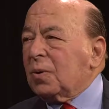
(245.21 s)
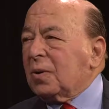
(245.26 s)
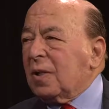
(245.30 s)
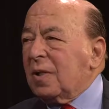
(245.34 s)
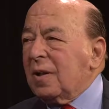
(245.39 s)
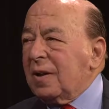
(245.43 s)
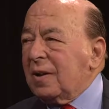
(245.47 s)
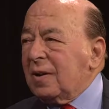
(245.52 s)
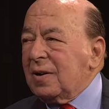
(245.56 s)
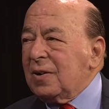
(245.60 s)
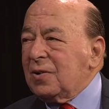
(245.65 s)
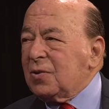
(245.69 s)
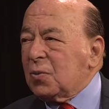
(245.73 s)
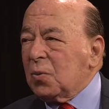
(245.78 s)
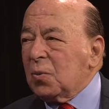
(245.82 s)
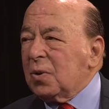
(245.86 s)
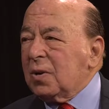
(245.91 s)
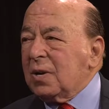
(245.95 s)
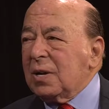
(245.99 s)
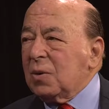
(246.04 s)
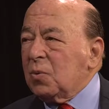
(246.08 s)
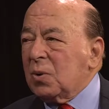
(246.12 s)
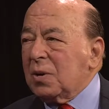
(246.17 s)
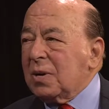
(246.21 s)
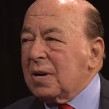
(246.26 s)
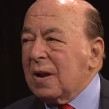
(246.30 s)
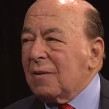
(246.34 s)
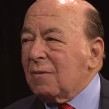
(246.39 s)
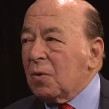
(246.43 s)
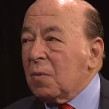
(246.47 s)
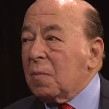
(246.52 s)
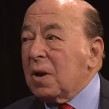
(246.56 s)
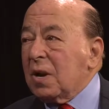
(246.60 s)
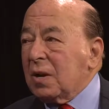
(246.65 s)
Clint Eastwood he would
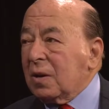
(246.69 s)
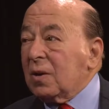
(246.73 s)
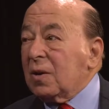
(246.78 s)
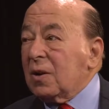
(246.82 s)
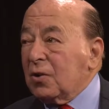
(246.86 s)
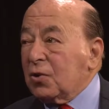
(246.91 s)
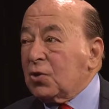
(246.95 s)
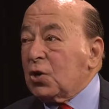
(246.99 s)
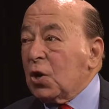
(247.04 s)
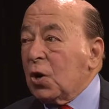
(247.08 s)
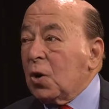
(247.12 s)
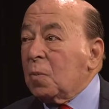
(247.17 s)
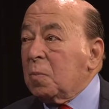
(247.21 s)
never make it in show